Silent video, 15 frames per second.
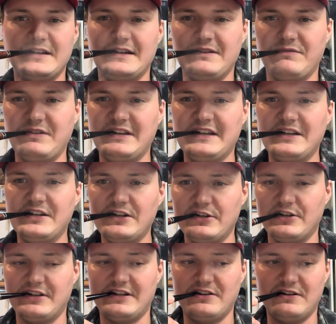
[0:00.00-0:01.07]
you didn't notice,
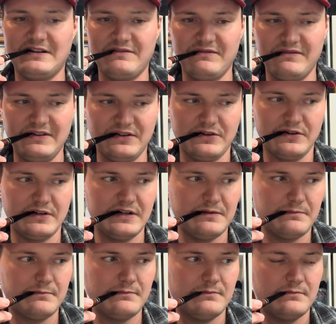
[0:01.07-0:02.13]
I don't have a filter in it,
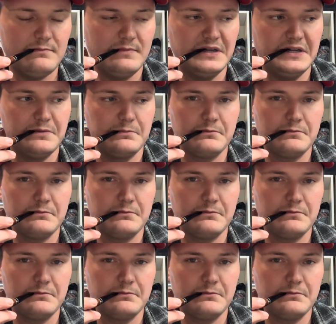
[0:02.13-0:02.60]
but